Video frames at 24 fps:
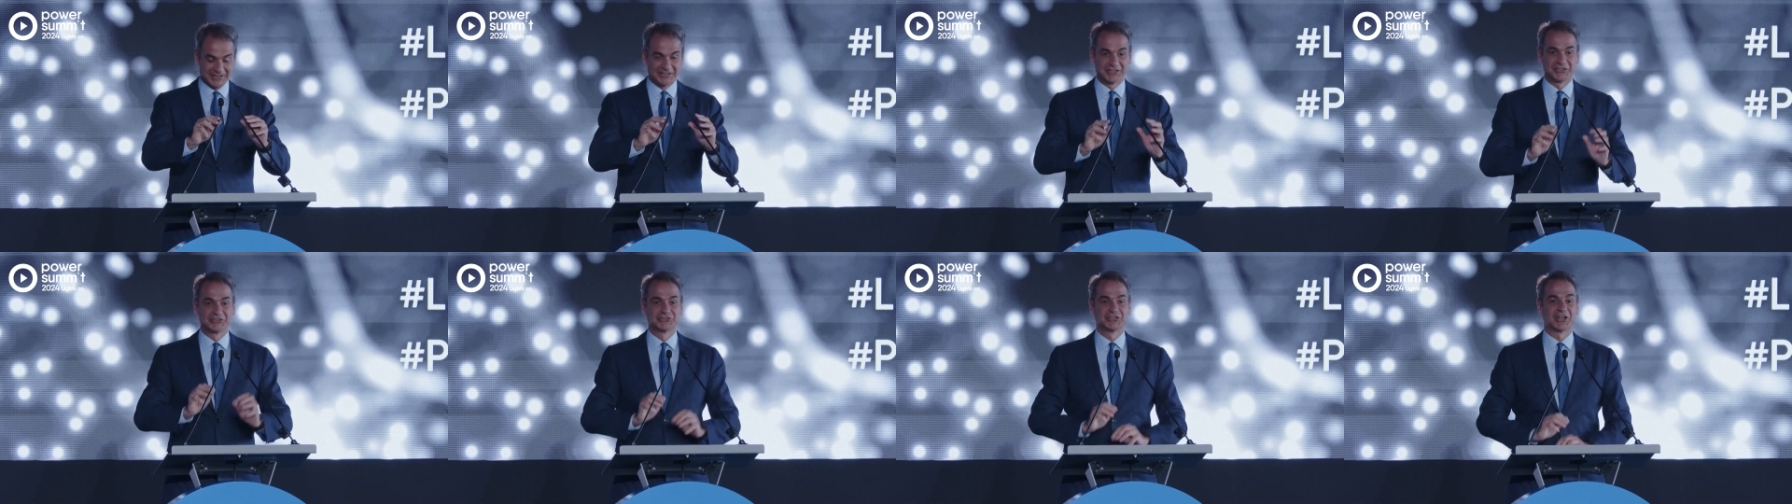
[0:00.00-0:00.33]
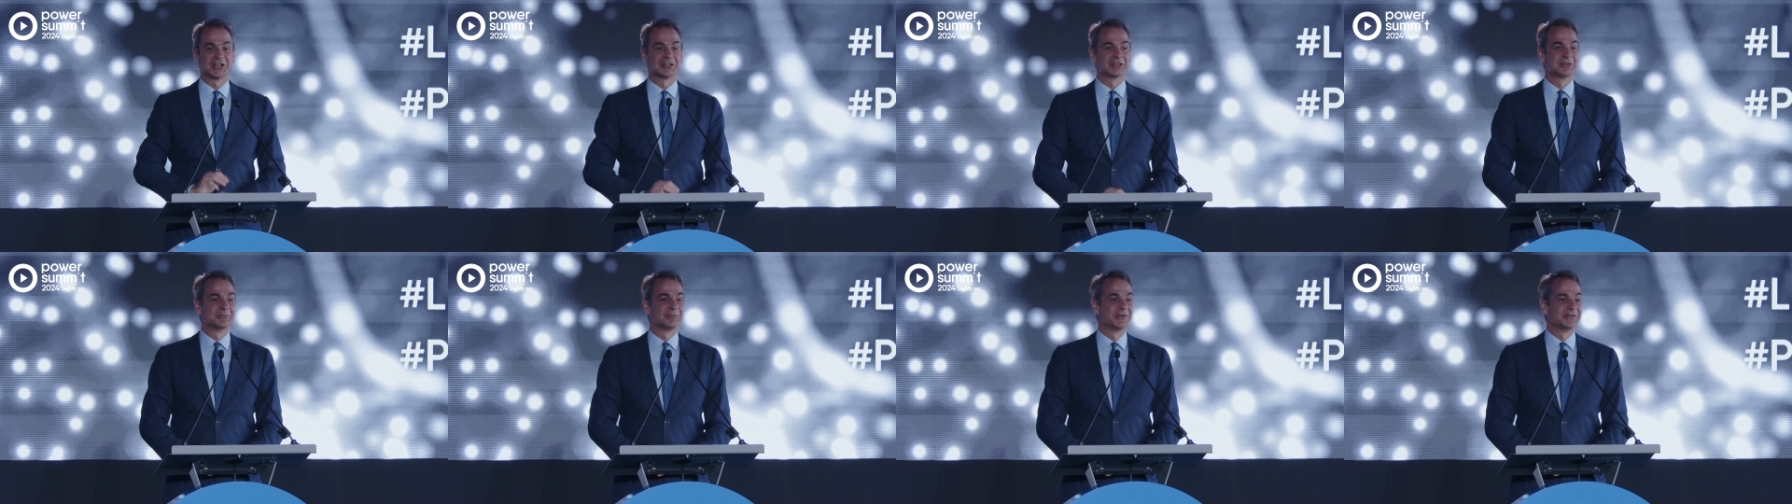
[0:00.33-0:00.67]

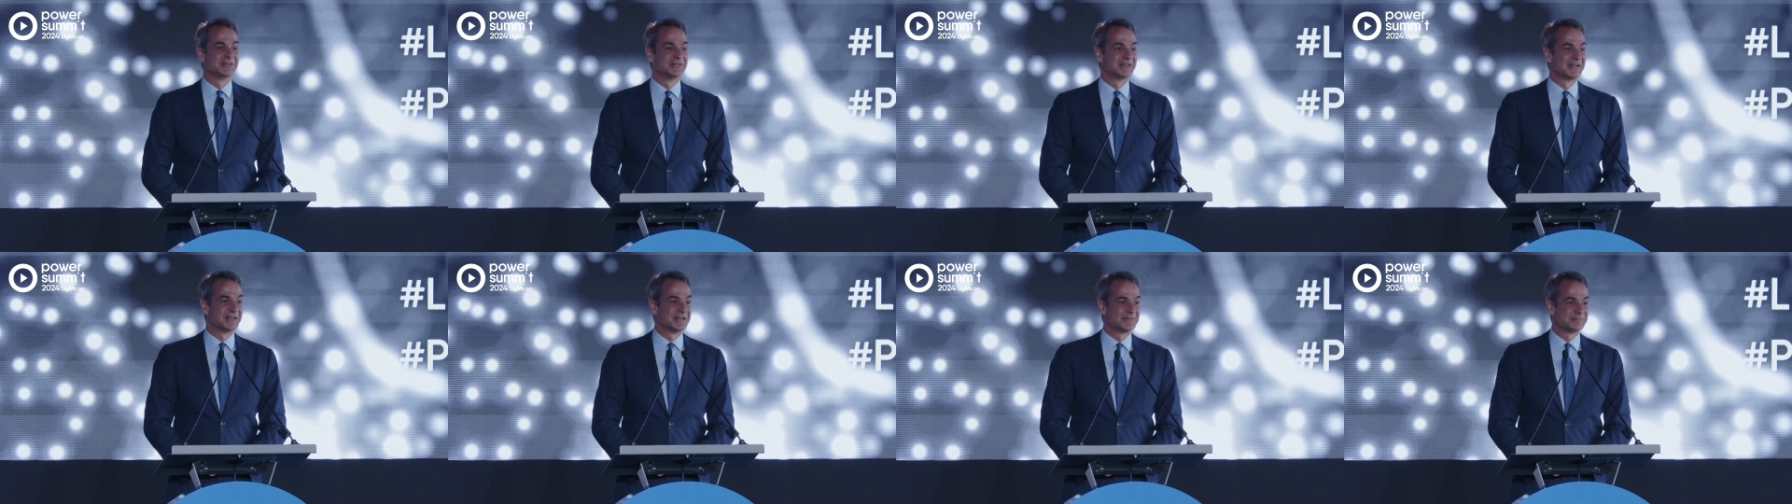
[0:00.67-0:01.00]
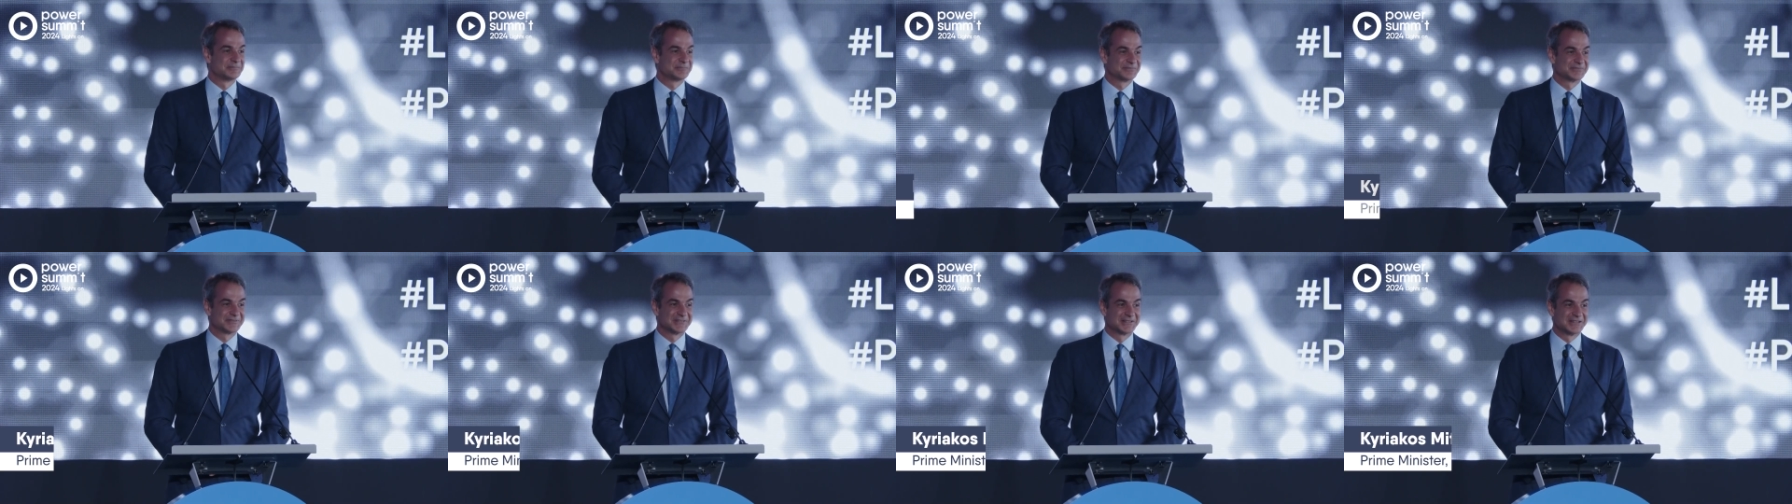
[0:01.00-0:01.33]
gentlemen,
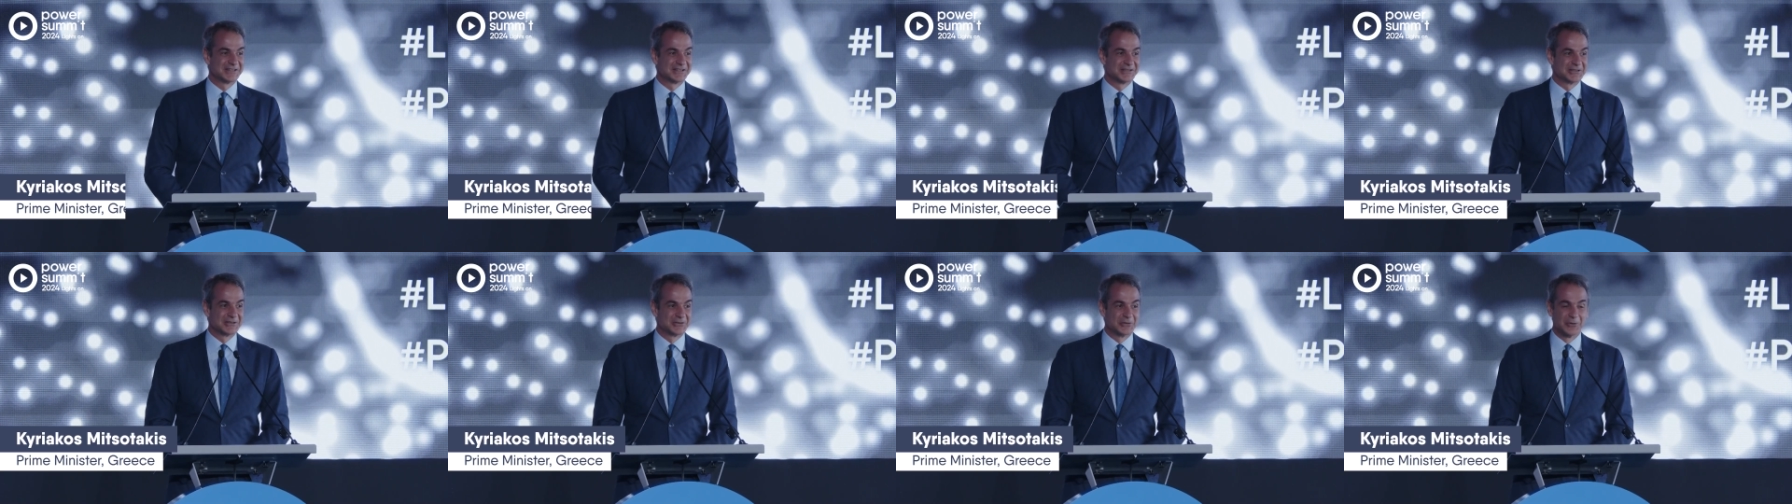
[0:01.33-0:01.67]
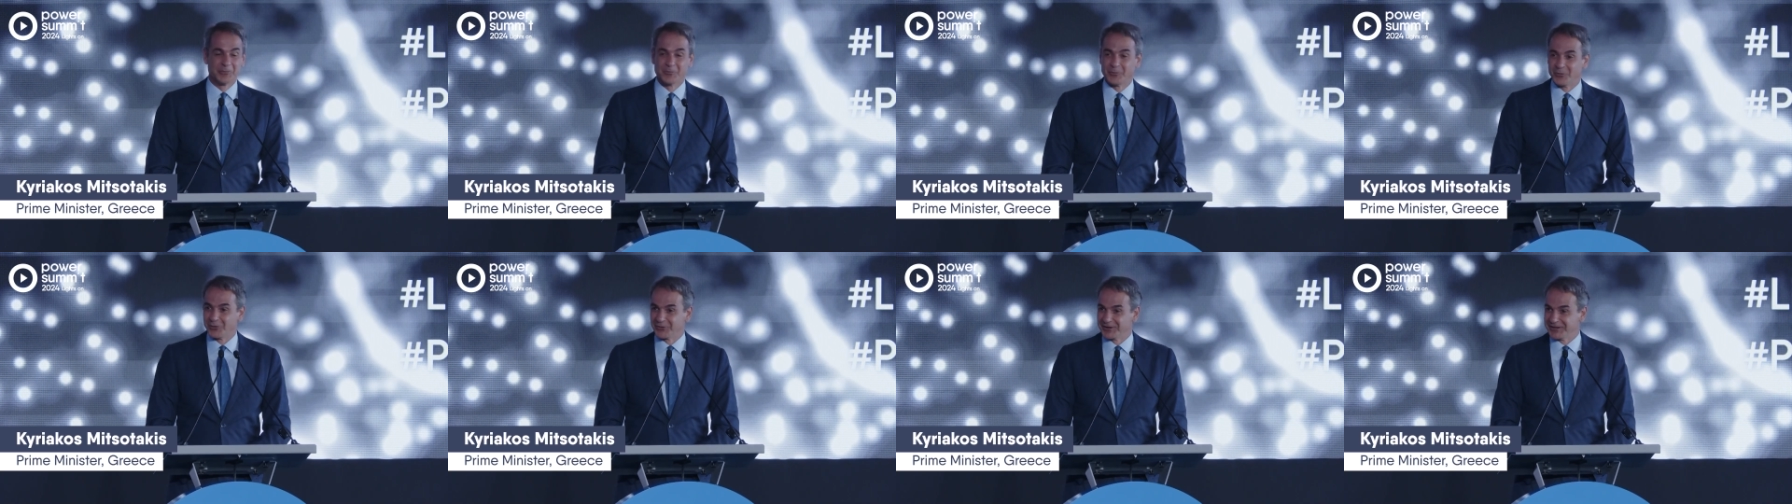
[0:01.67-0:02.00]
good
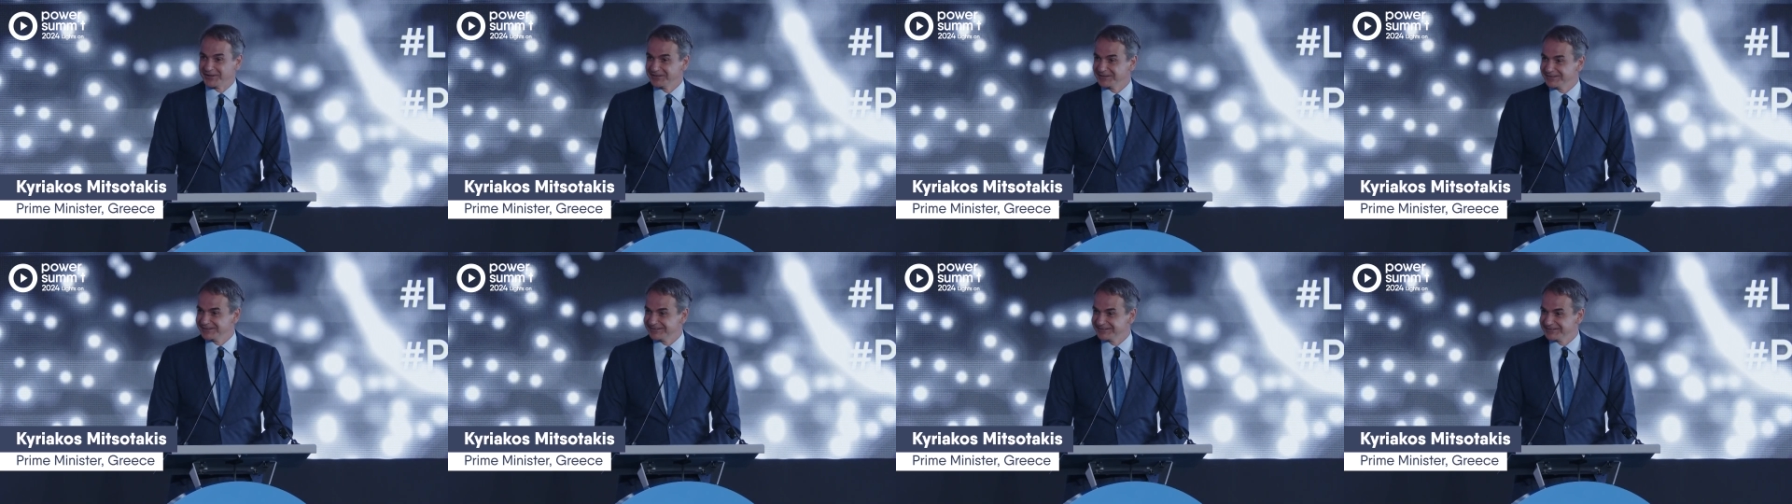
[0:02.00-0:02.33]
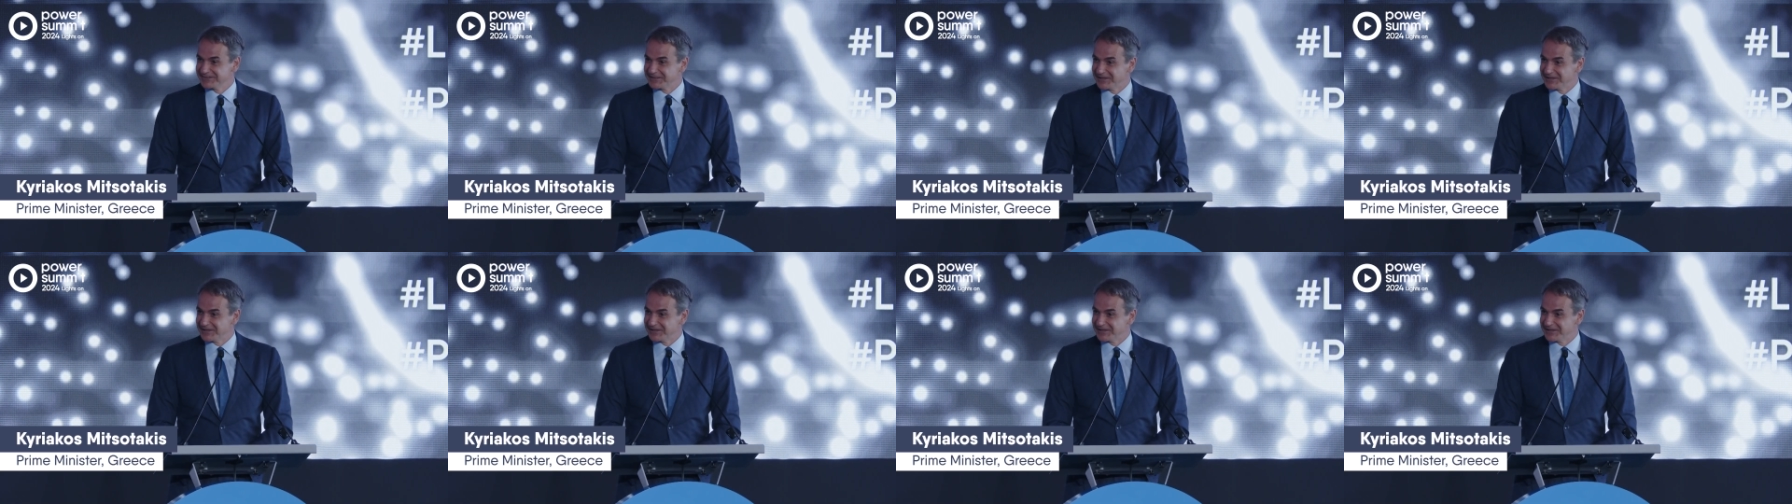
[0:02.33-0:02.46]
morning.